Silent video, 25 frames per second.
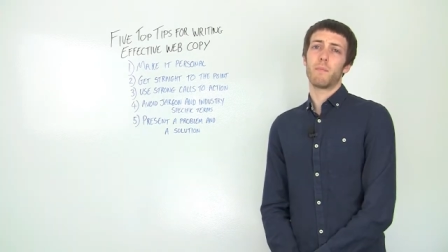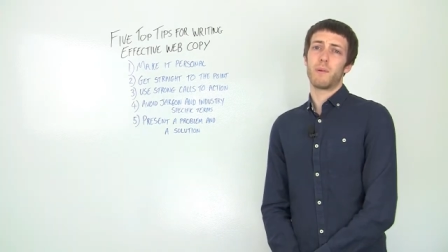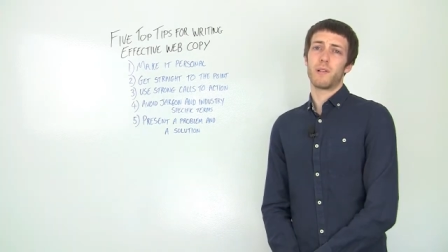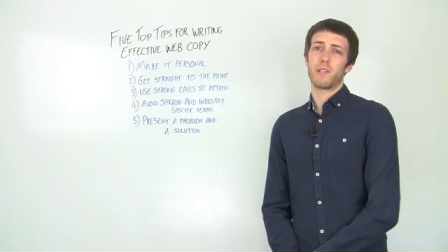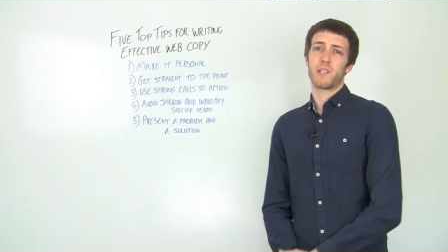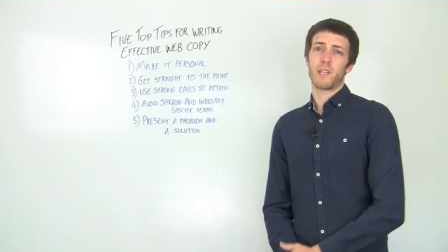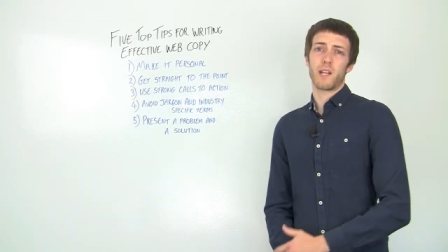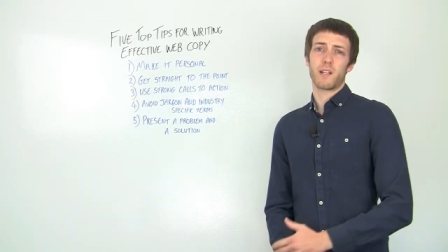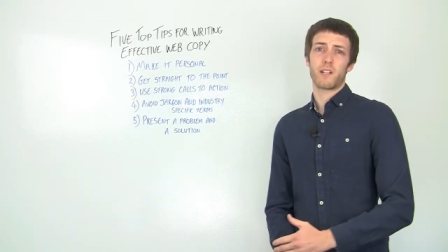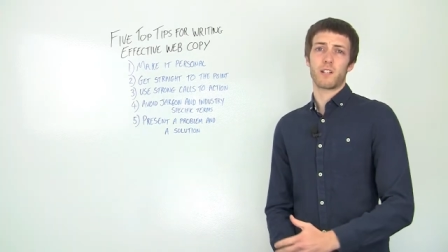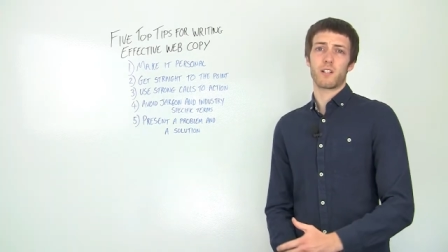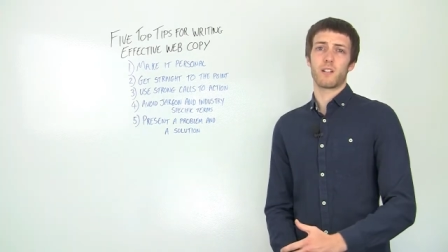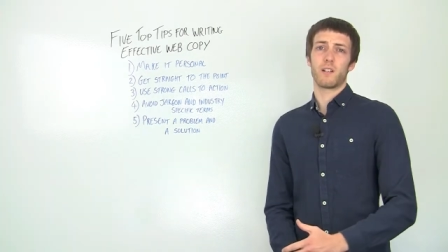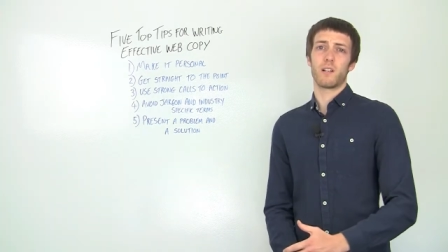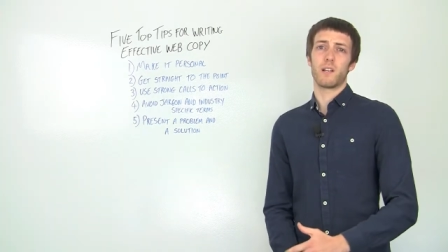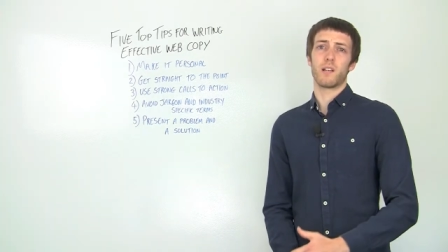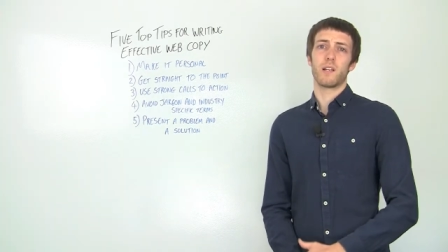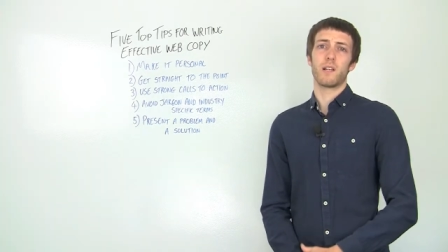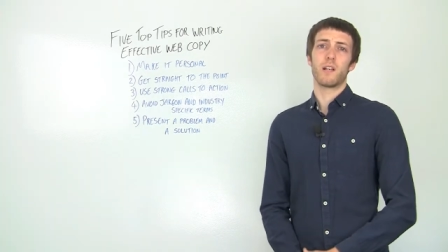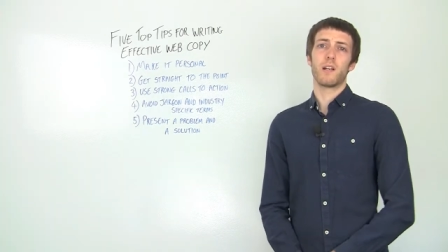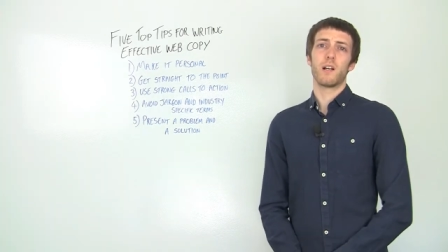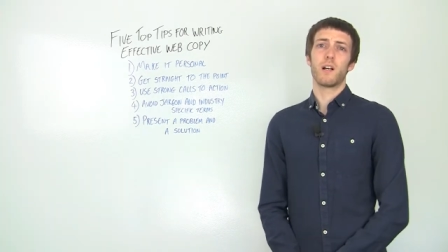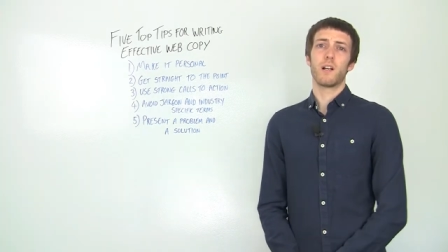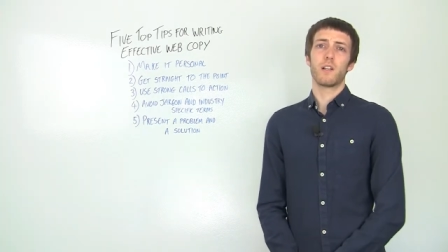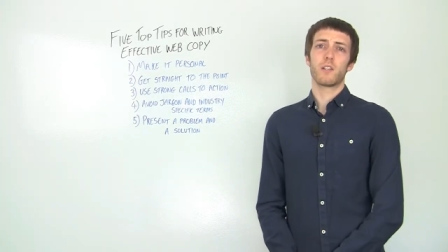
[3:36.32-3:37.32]
potentially.
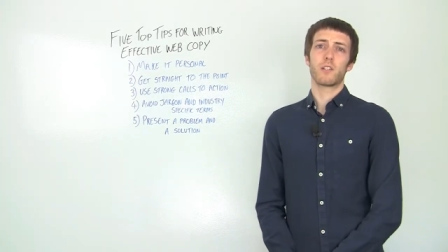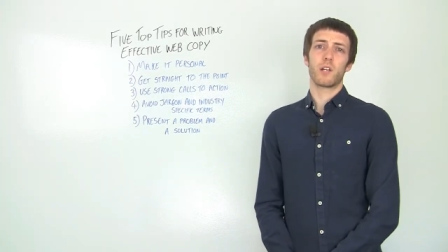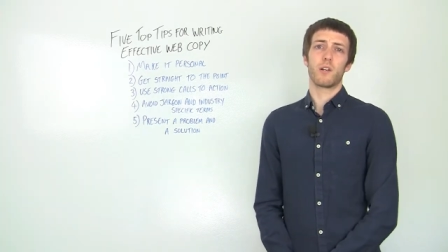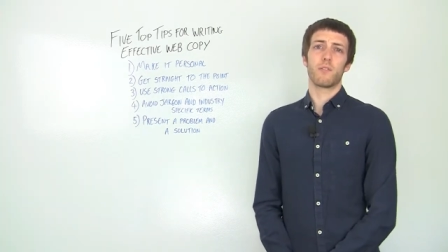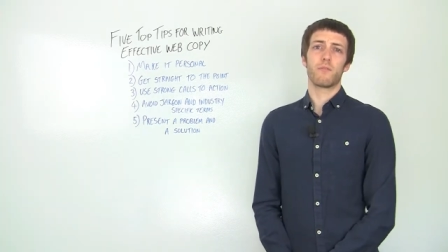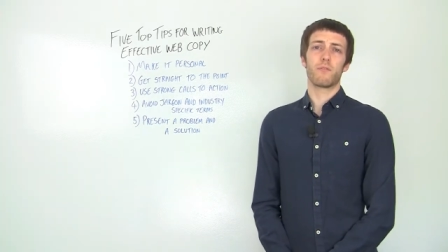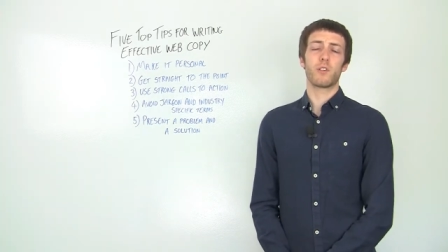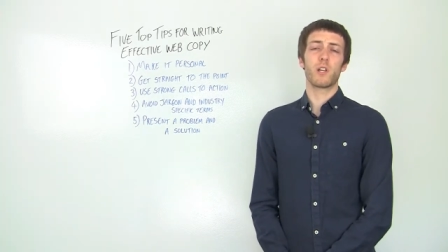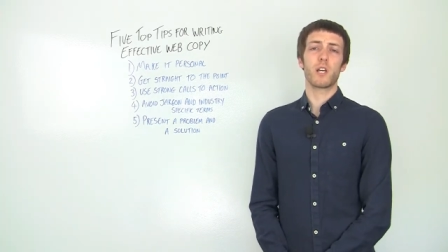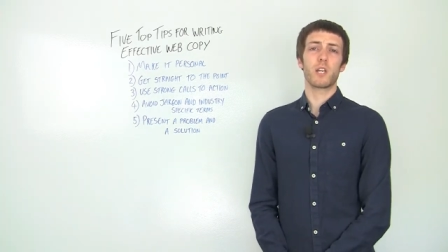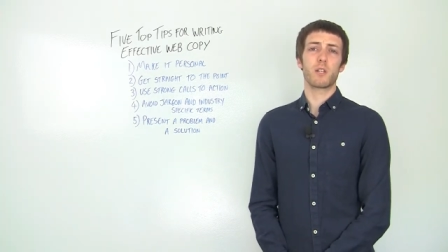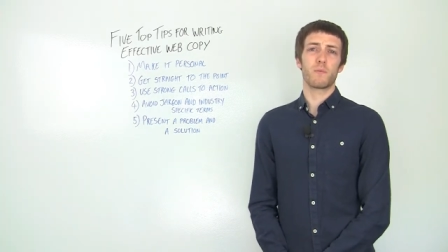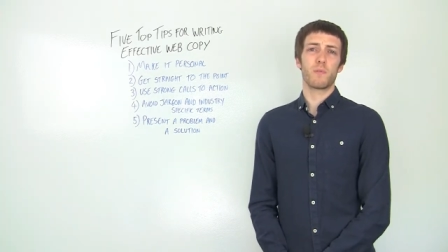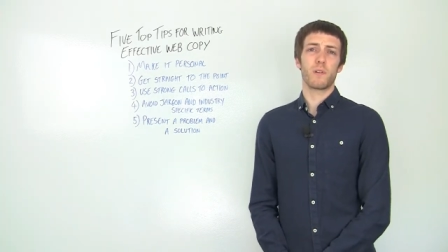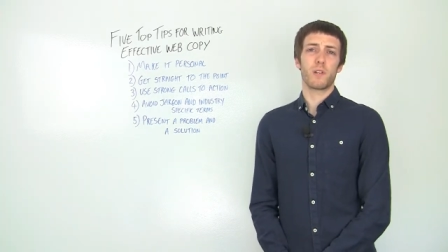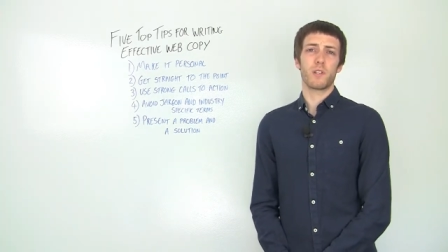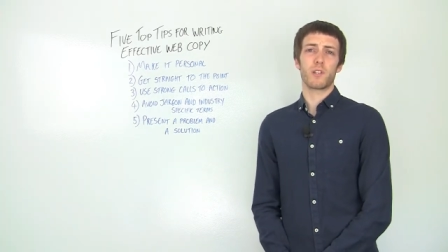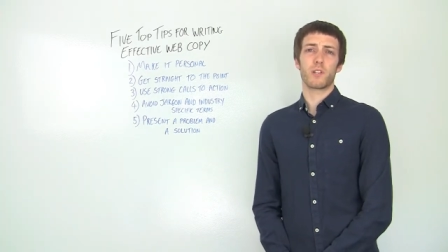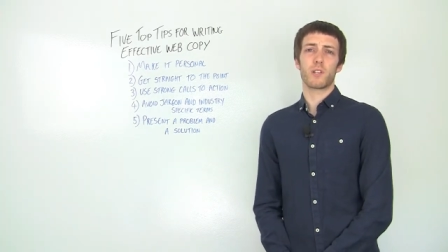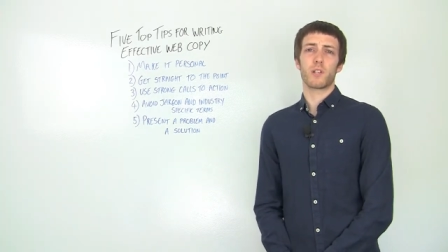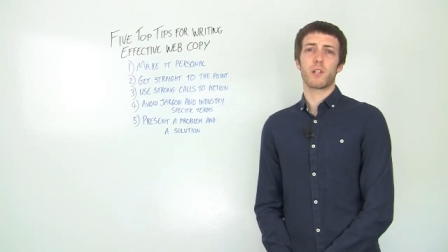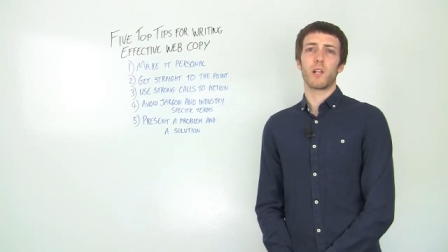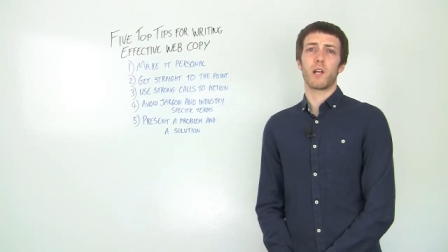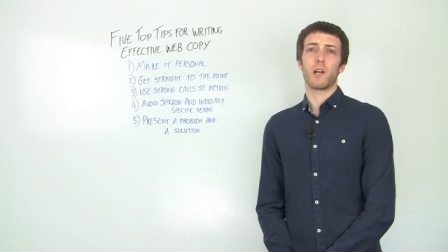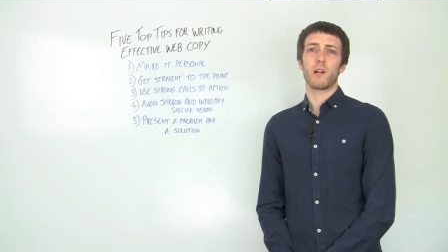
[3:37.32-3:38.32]
So for these
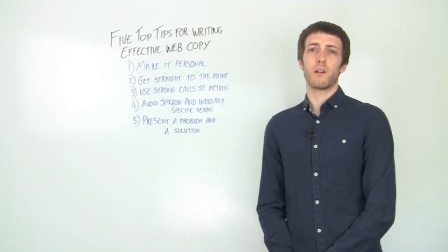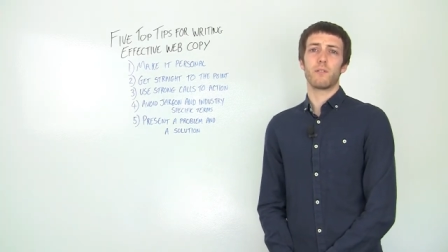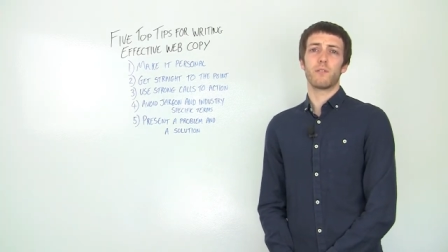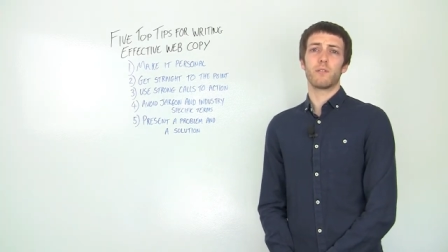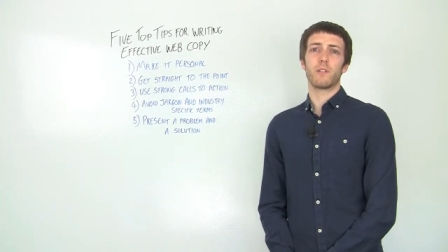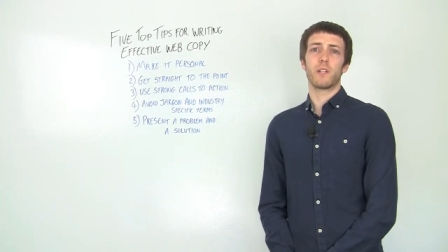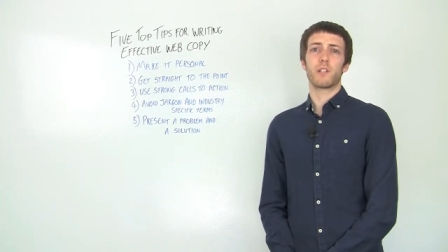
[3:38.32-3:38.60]
reasons alone,